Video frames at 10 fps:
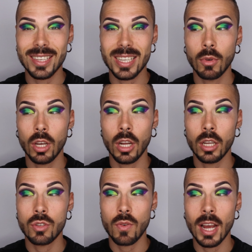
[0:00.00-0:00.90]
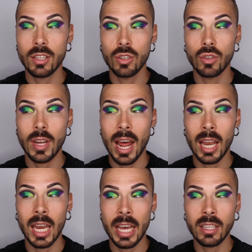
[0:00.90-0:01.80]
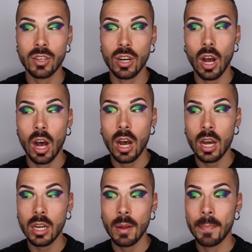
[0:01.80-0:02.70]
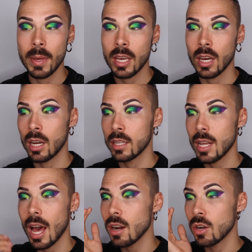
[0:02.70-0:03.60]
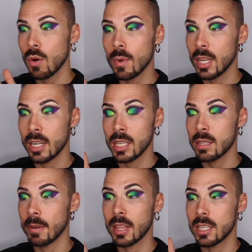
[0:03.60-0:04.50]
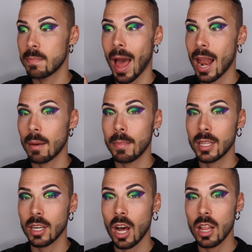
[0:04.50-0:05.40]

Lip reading: I'm gonna try to do that later on because I don't know what it is with this palette, but the